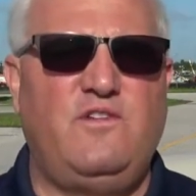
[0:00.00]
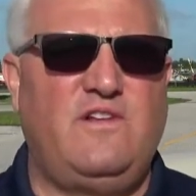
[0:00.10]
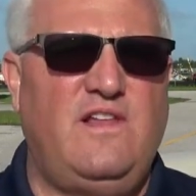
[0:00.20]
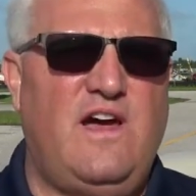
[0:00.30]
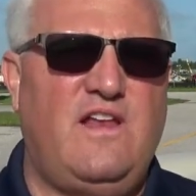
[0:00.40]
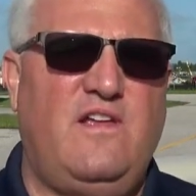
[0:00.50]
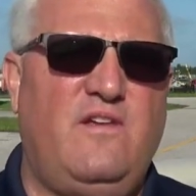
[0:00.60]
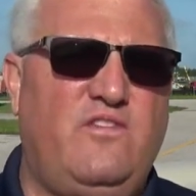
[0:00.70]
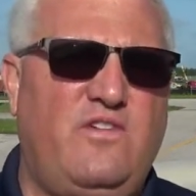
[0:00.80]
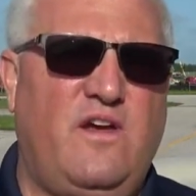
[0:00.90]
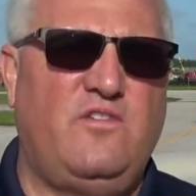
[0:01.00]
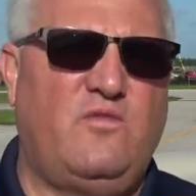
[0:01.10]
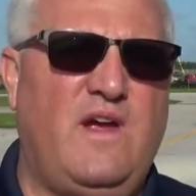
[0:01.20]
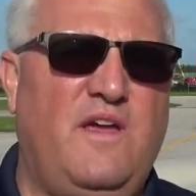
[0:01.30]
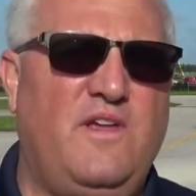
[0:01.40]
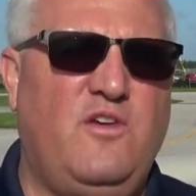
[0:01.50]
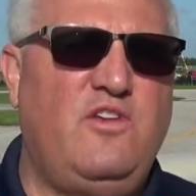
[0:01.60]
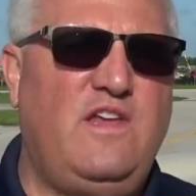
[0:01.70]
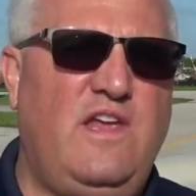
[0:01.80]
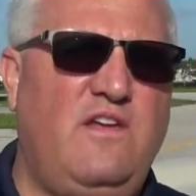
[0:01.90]
there's a lot of shelves around there, and
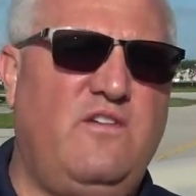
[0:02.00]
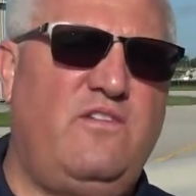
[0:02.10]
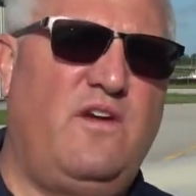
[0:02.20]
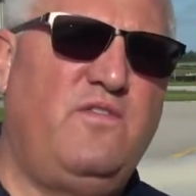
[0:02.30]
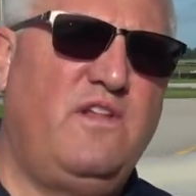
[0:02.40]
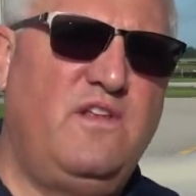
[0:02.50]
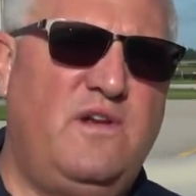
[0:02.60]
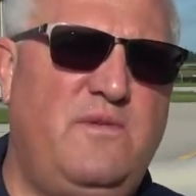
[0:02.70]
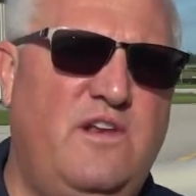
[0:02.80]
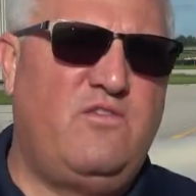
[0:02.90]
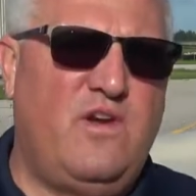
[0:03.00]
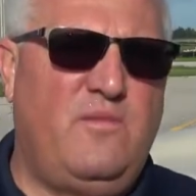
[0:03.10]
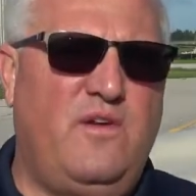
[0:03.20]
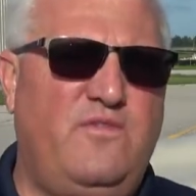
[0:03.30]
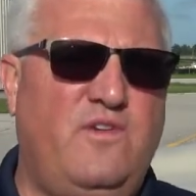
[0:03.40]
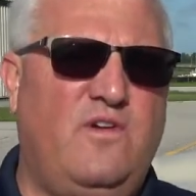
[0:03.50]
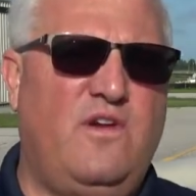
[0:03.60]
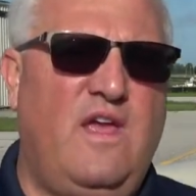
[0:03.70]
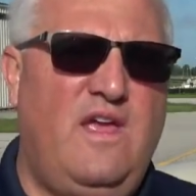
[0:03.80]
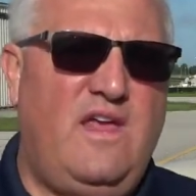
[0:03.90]
you can get yourself in a little trouble if
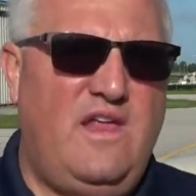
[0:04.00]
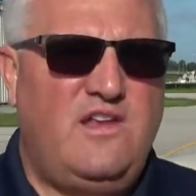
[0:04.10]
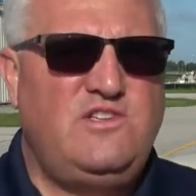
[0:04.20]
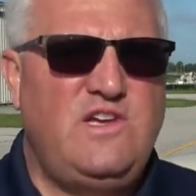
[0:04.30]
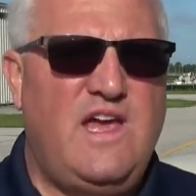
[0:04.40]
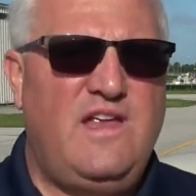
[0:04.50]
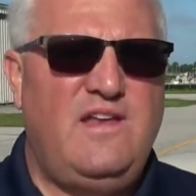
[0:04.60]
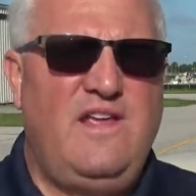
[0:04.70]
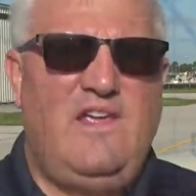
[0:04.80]
you're in a jet,